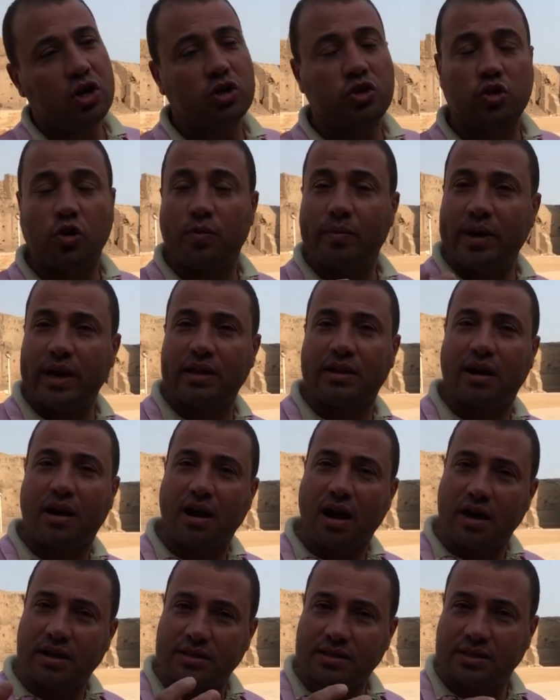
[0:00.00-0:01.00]
To make the
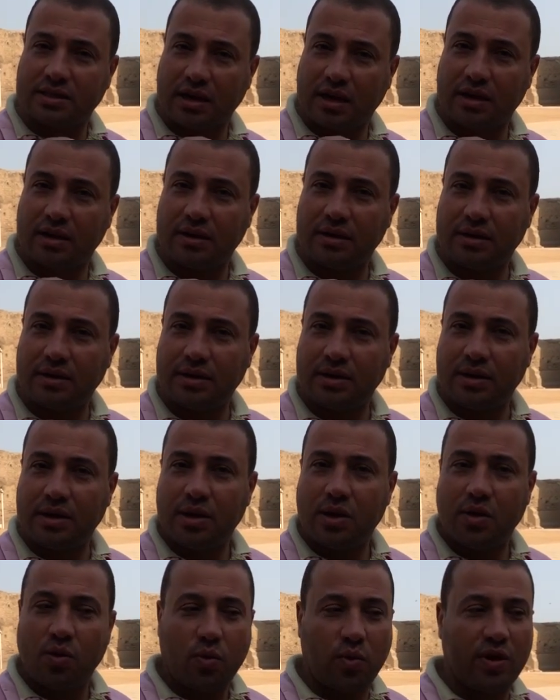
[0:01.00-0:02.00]
council
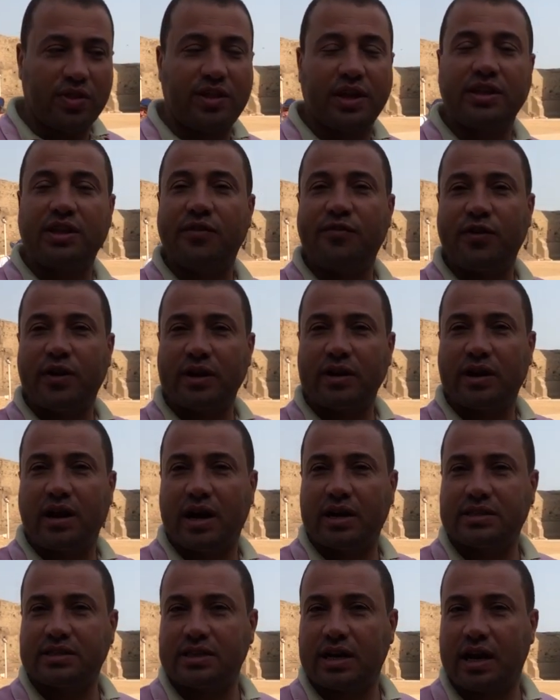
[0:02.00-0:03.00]
with the different
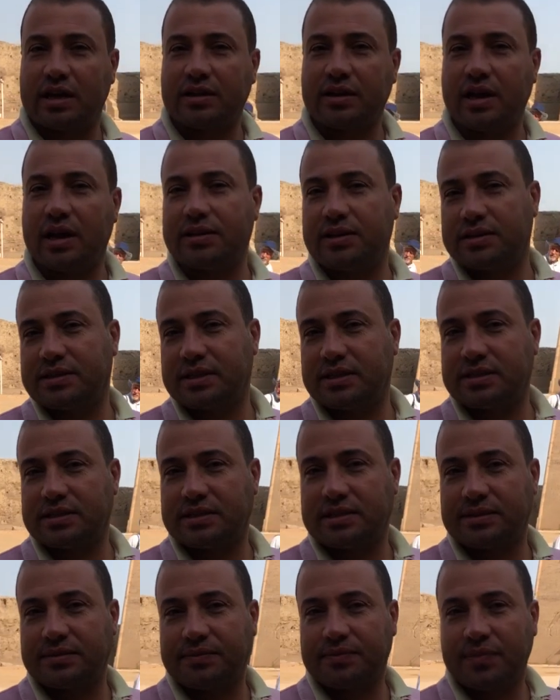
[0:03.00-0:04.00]
gods and
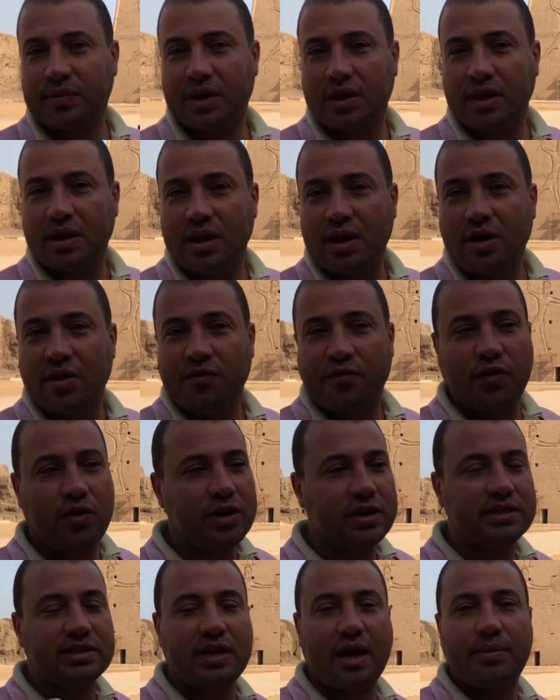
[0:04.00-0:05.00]
goddesses.
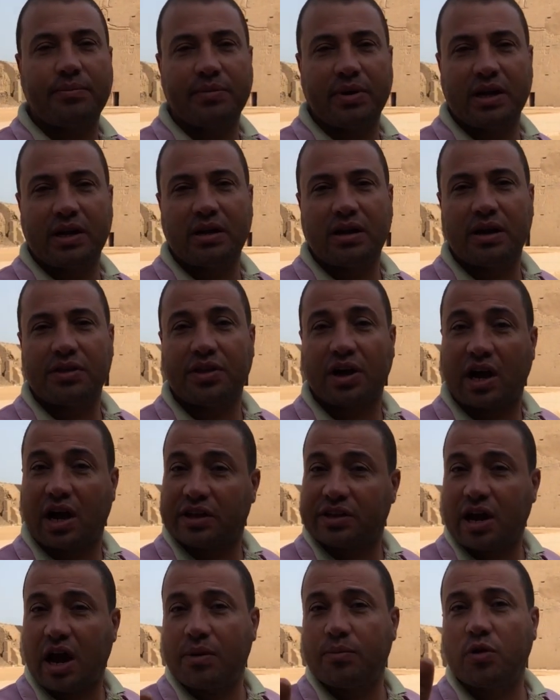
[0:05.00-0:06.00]
For example, the
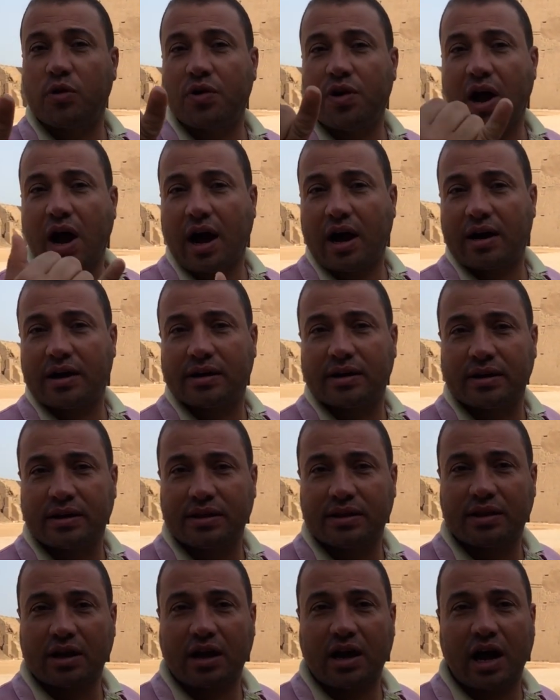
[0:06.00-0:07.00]
god Amun Ra,
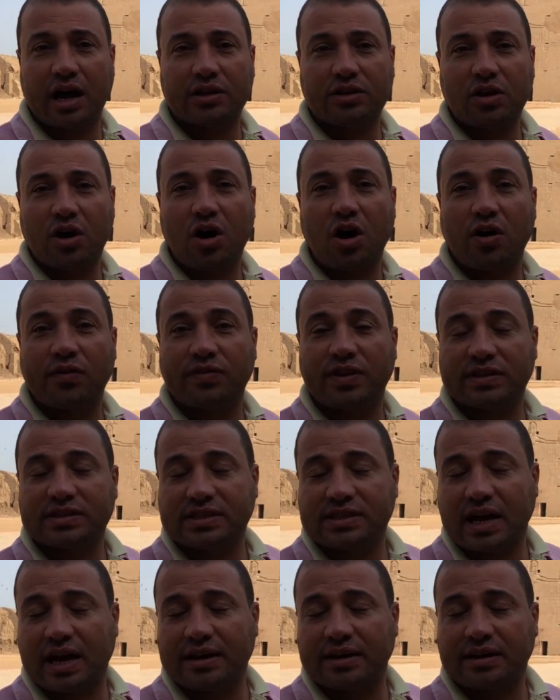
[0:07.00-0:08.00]
the god of the
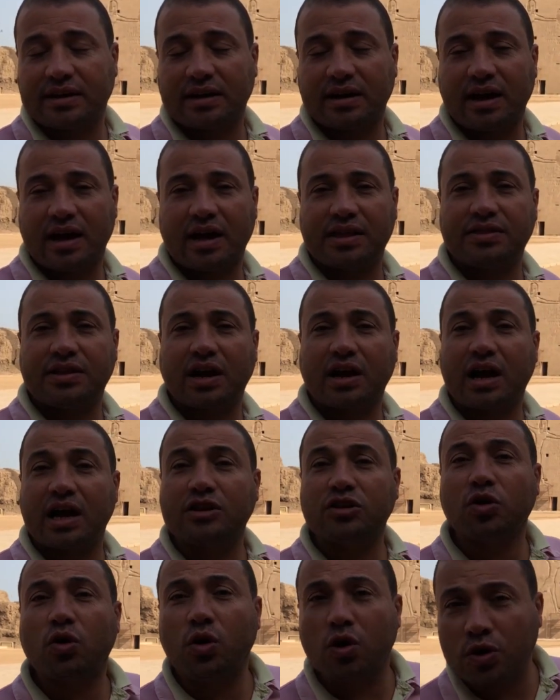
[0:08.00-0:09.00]
sun, and the
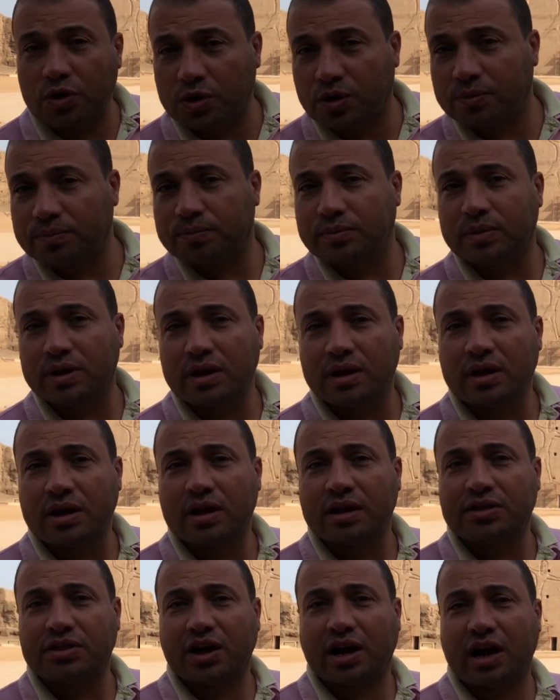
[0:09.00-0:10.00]
god Khnum,
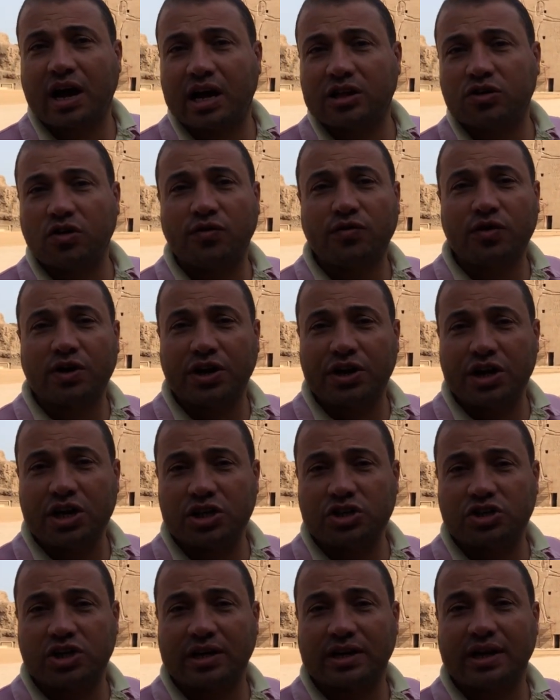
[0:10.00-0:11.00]
the god of
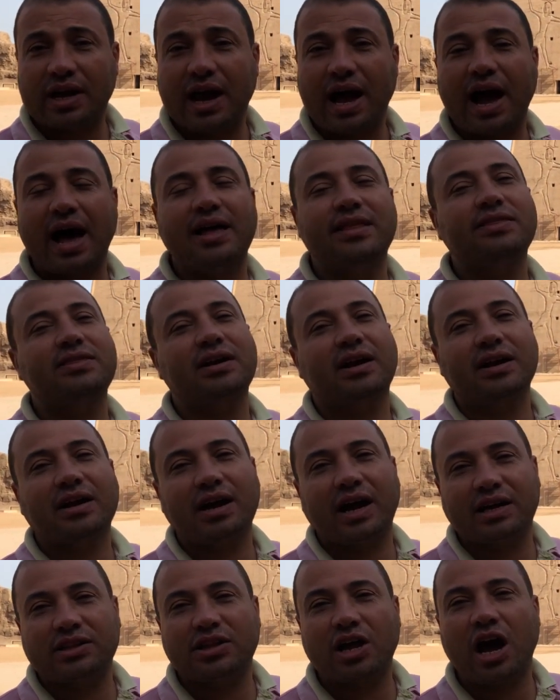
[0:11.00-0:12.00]
creation, and the
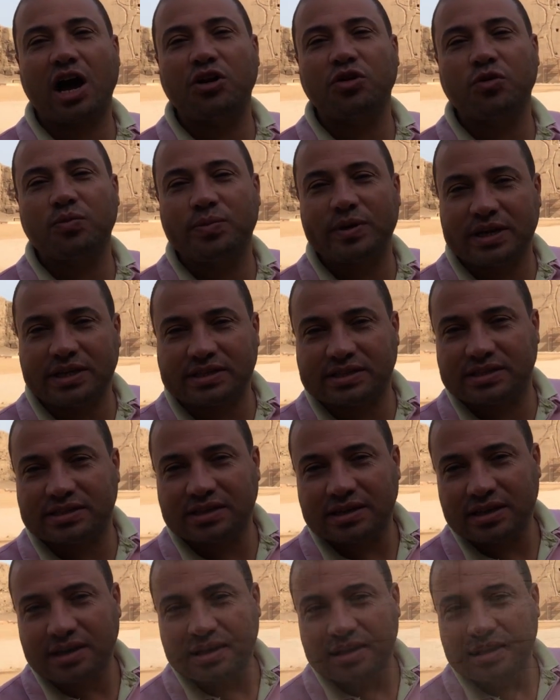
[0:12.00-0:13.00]
god Anubis,